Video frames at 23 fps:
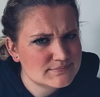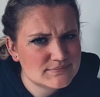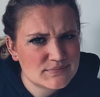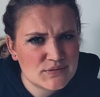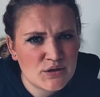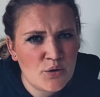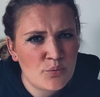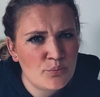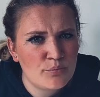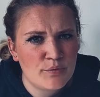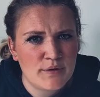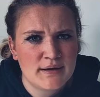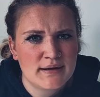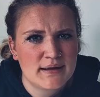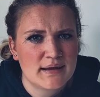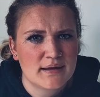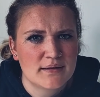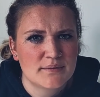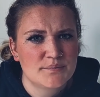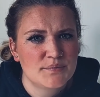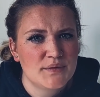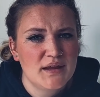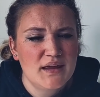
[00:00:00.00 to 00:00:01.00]
Don't bring
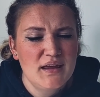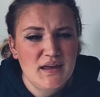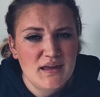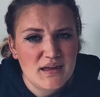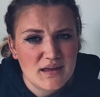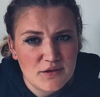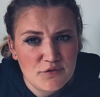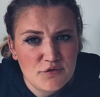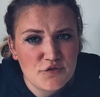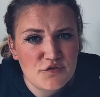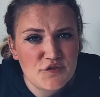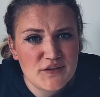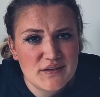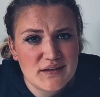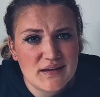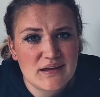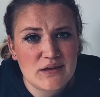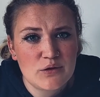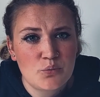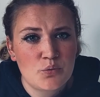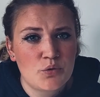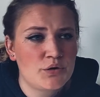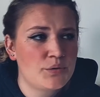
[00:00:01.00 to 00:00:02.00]
it. If you feel like
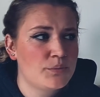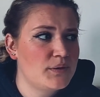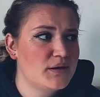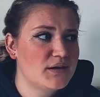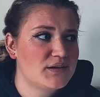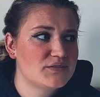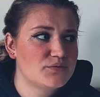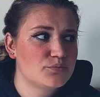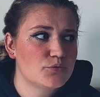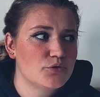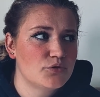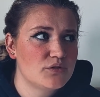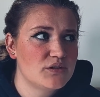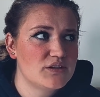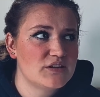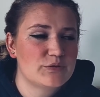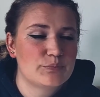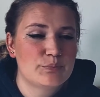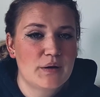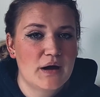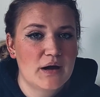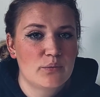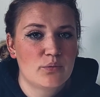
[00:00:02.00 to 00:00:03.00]
you want to make smoothies,
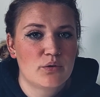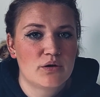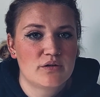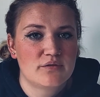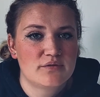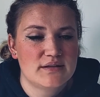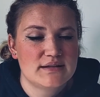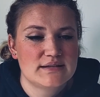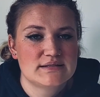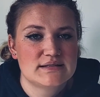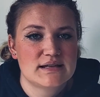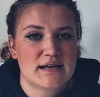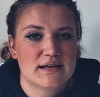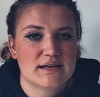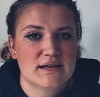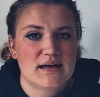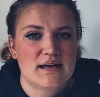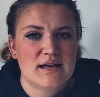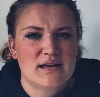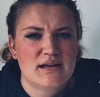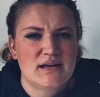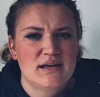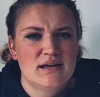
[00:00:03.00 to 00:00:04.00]
buy one of these like
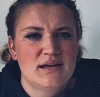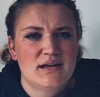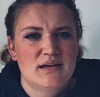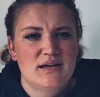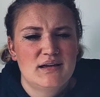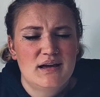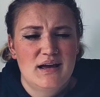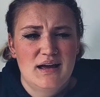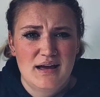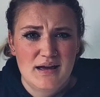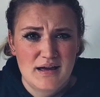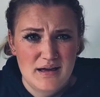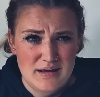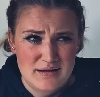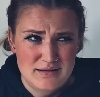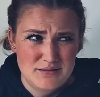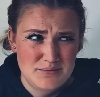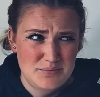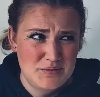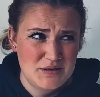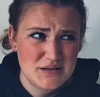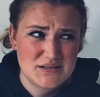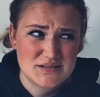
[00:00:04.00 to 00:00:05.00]
hand
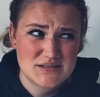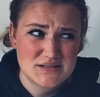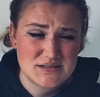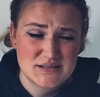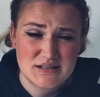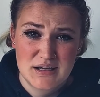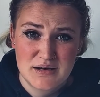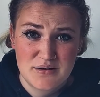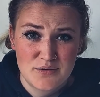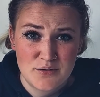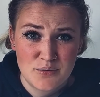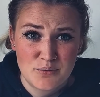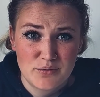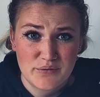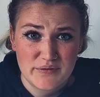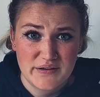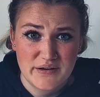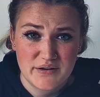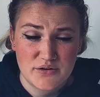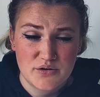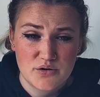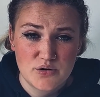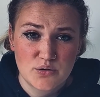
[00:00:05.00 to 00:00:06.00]
mixers. I don't know what
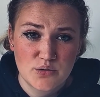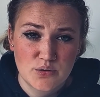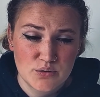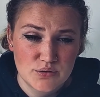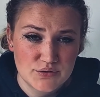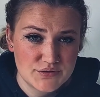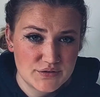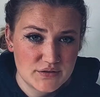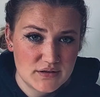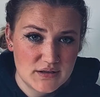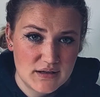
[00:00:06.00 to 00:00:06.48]
they're called.